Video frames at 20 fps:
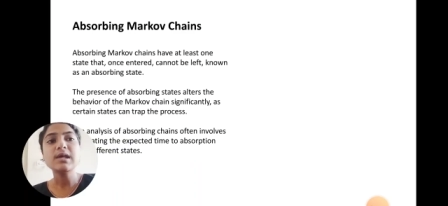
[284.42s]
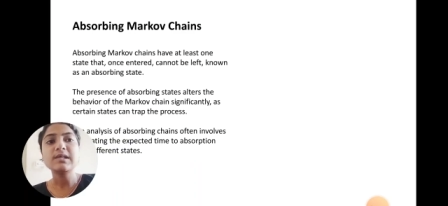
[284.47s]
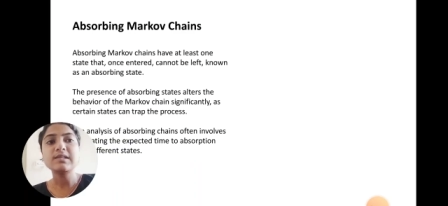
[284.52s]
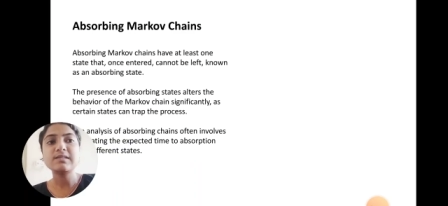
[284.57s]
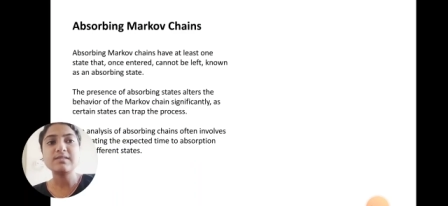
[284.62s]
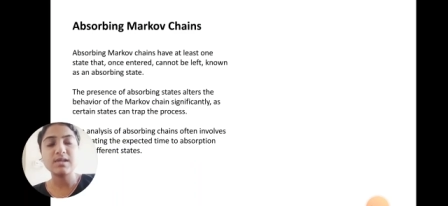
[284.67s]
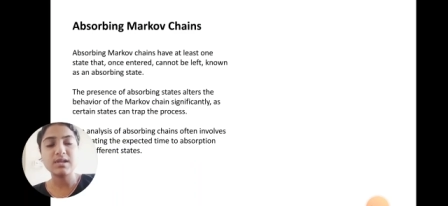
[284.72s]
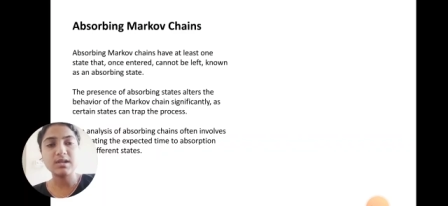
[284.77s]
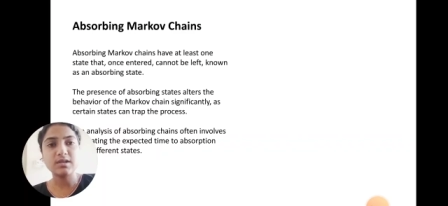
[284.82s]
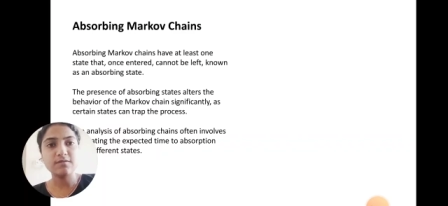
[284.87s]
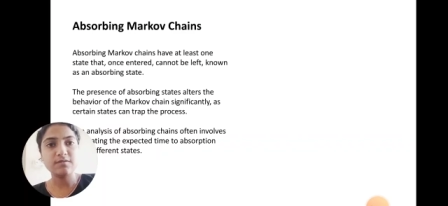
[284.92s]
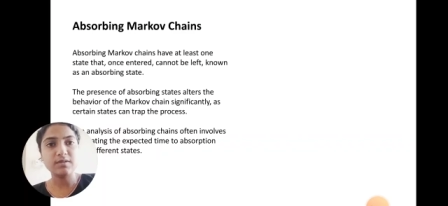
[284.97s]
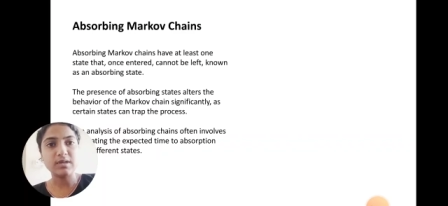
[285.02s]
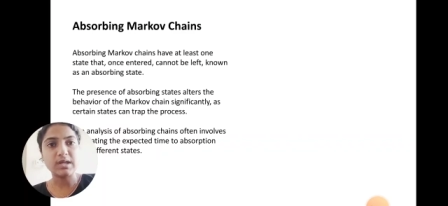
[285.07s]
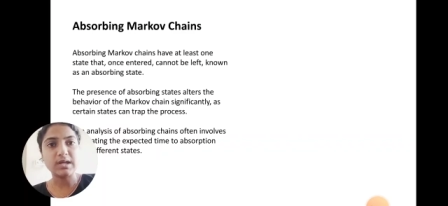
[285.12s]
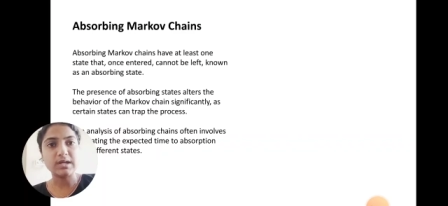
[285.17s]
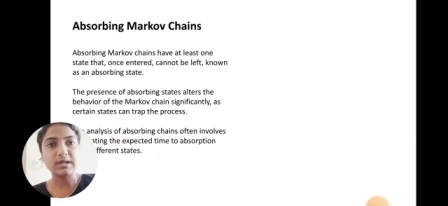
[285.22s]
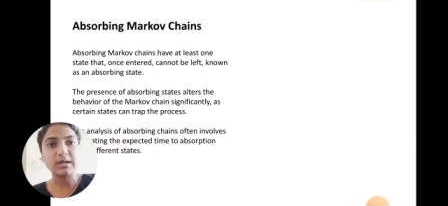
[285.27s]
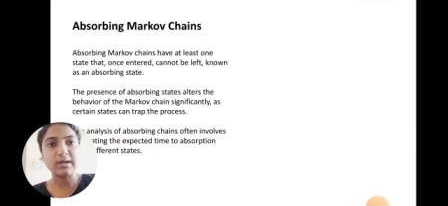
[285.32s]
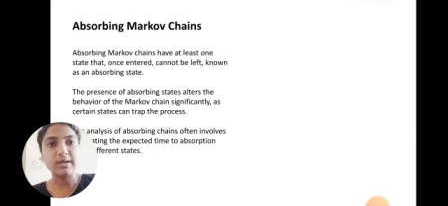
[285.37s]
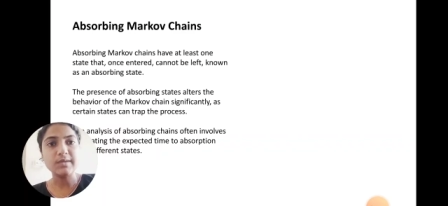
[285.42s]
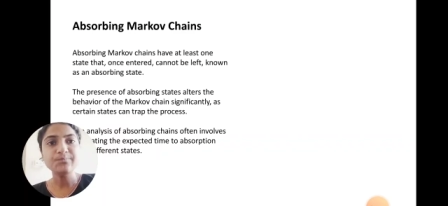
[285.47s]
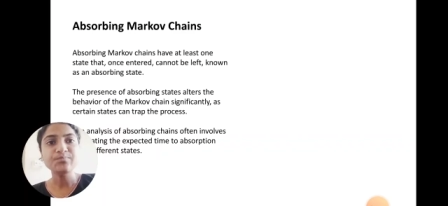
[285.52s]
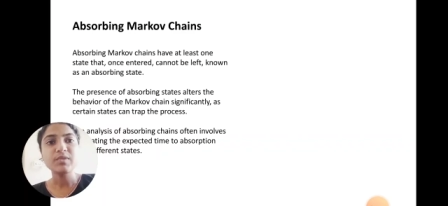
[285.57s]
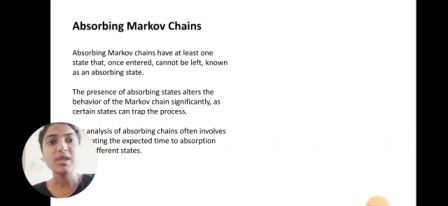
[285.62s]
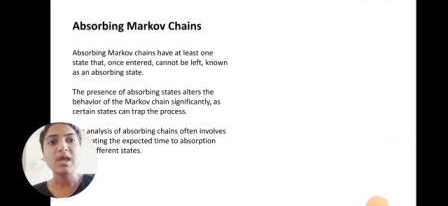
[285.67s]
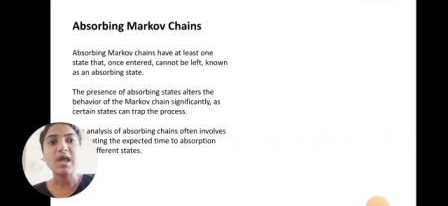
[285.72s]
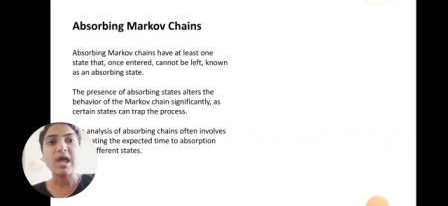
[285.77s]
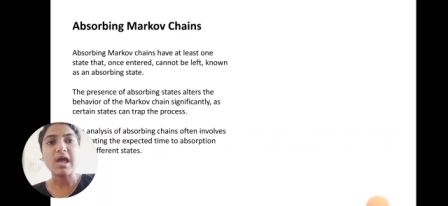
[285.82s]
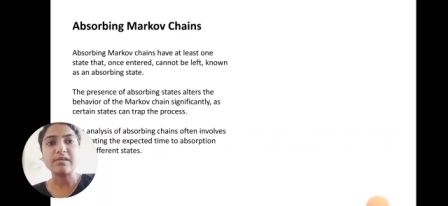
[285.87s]
significantly
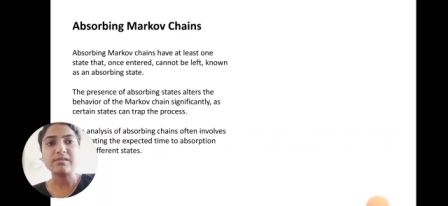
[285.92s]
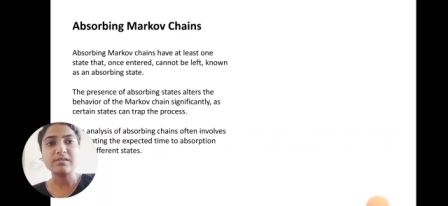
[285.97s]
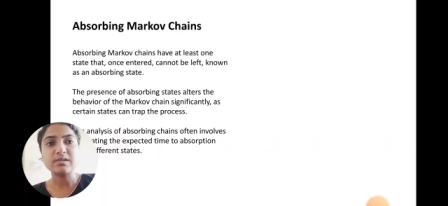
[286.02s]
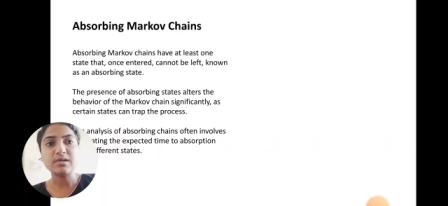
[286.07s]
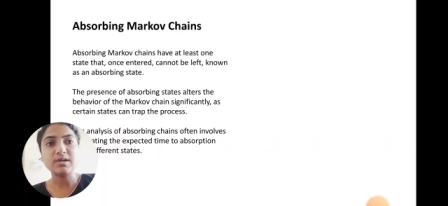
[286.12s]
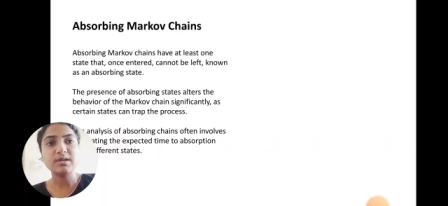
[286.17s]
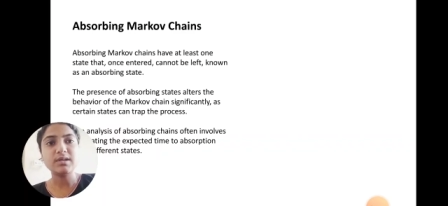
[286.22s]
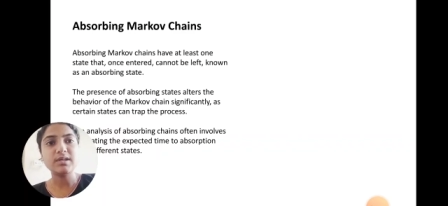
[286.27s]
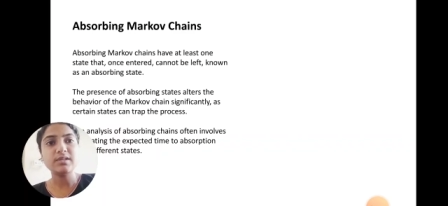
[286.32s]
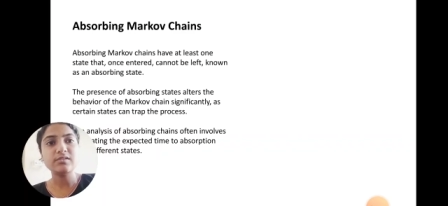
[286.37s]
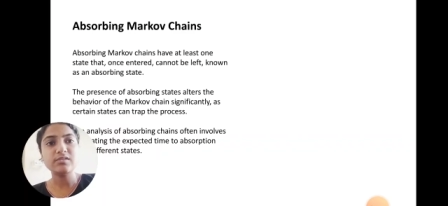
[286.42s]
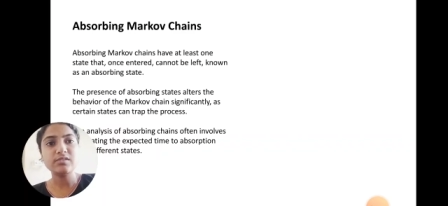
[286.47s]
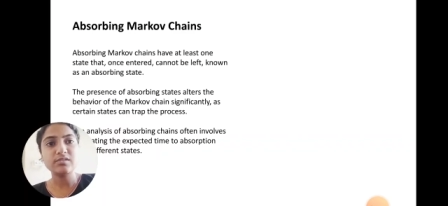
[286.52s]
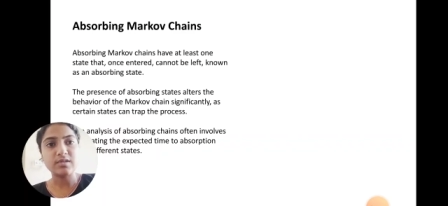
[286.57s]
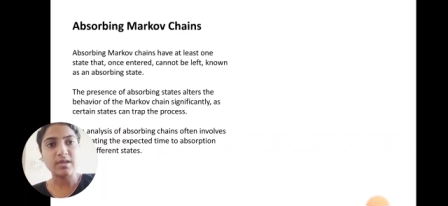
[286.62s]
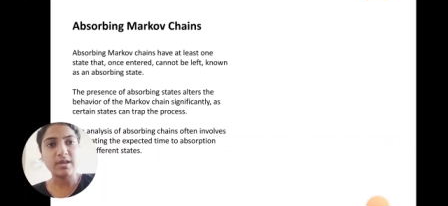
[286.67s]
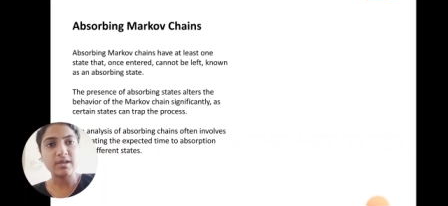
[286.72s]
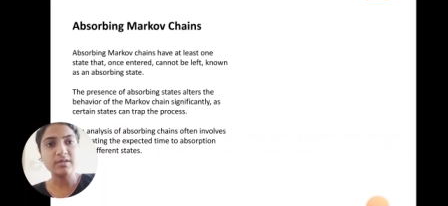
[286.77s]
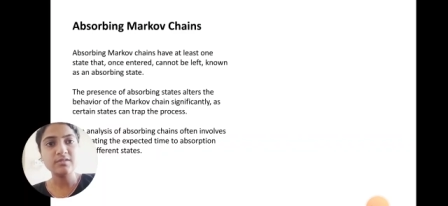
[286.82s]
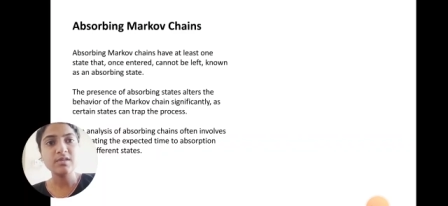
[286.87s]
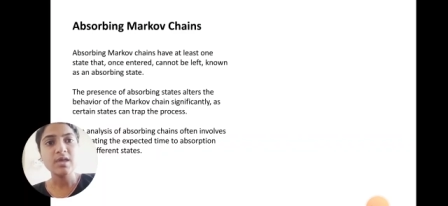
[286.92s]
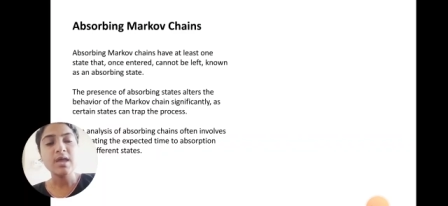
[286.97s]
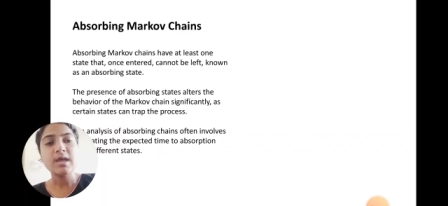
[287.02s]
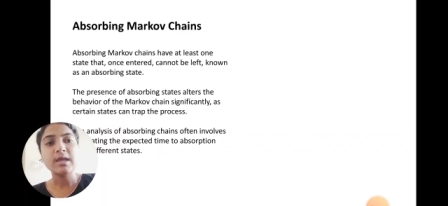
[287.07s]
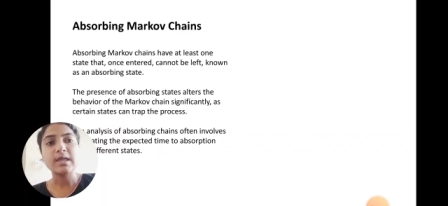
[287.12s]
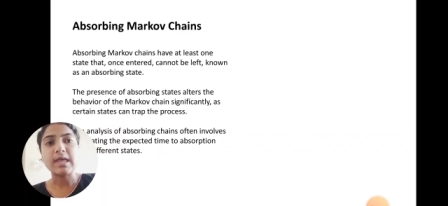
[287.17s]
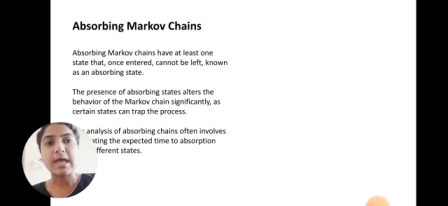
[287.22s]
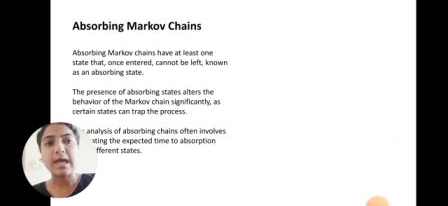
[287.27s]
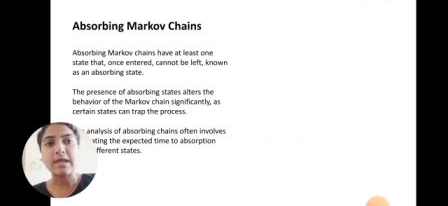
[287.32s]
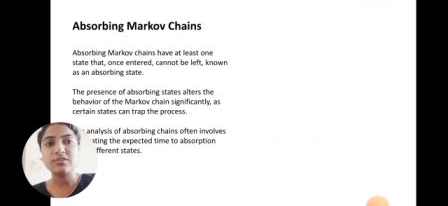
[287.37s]
as certain states
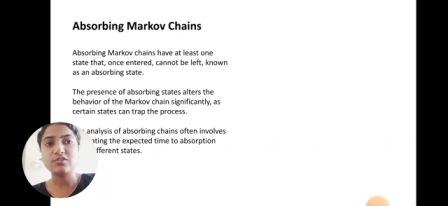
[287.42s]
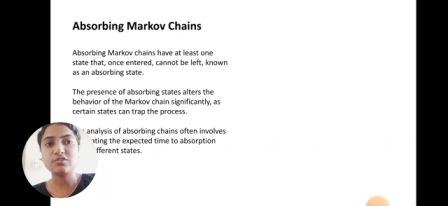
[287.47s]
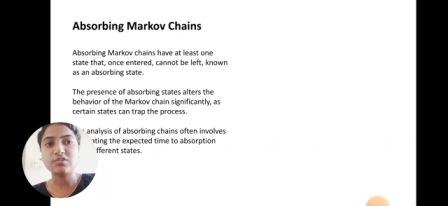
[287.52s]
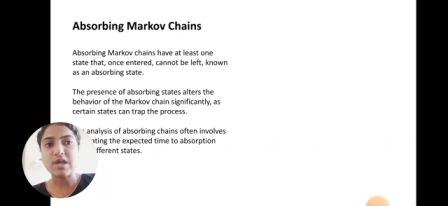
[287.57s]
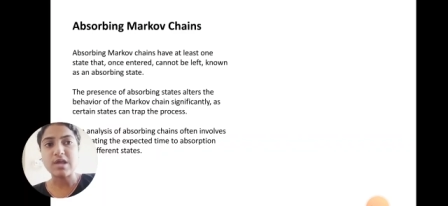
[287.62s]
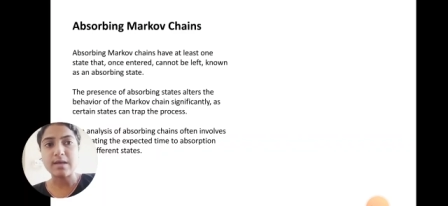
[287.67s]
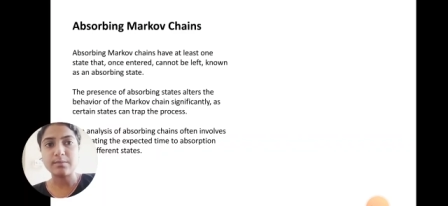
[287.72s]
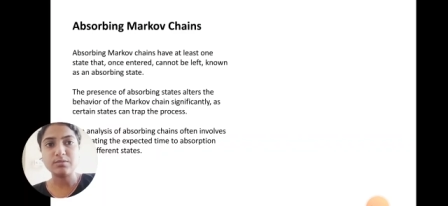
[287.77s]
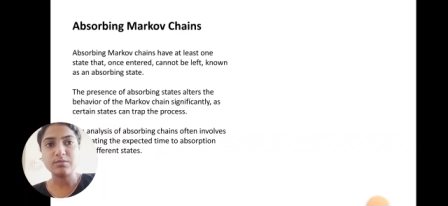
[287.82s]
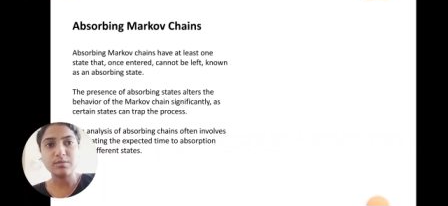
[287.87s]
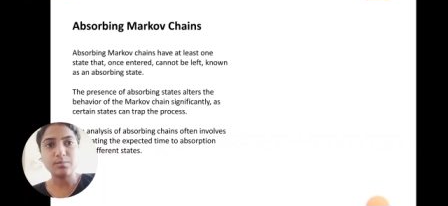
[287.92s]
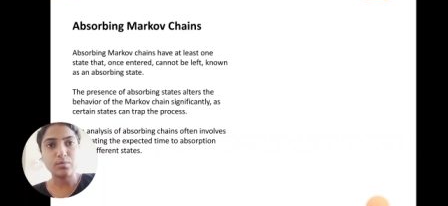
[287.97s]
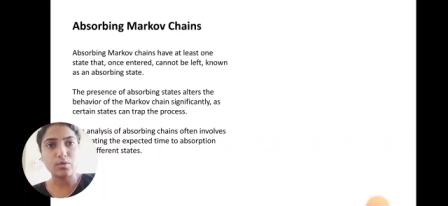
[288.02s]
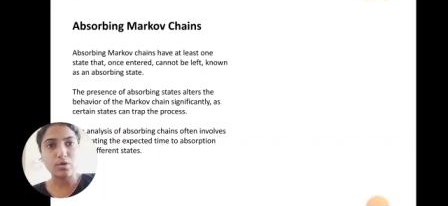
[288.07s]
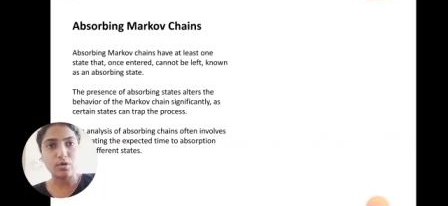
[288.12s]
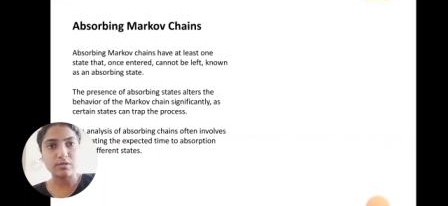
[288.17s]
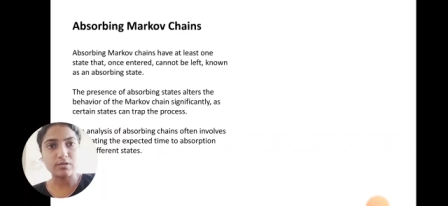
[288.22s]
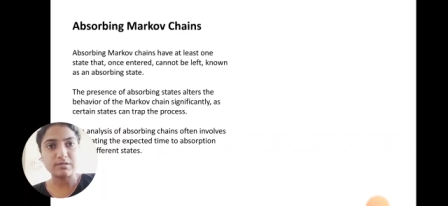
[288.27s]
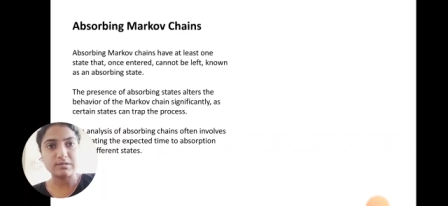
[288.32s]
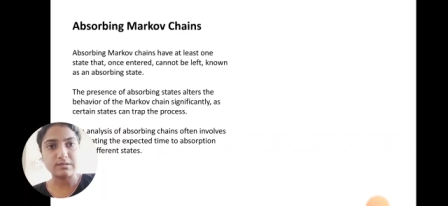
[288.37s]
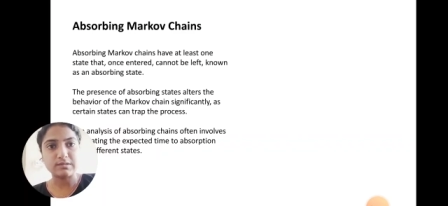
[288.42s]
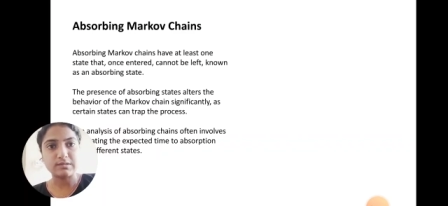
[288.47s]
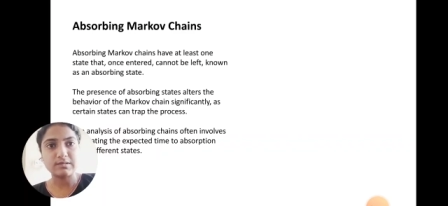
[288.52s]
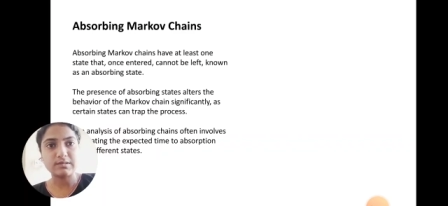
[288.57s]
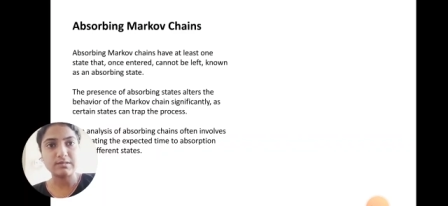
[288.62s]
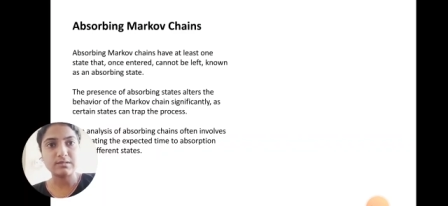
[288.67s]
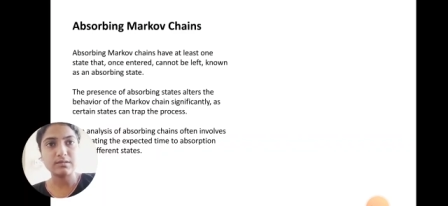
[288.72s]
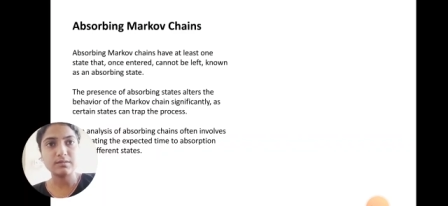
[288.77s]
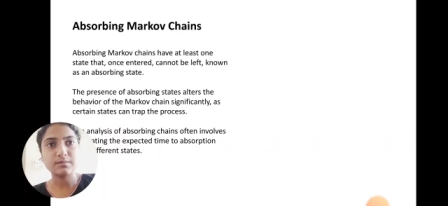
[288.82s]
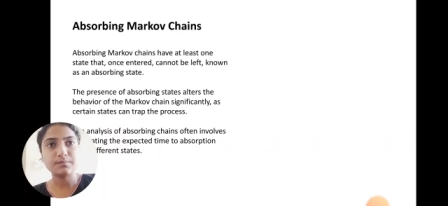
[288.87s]
can trap the
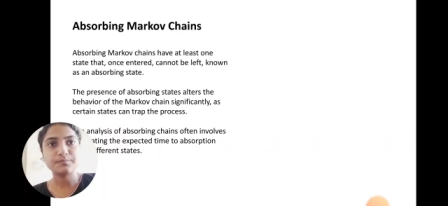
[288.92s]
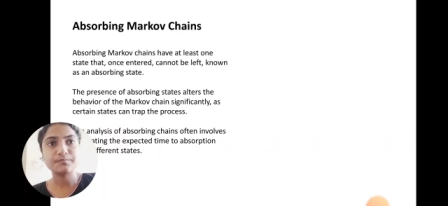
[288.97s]
process.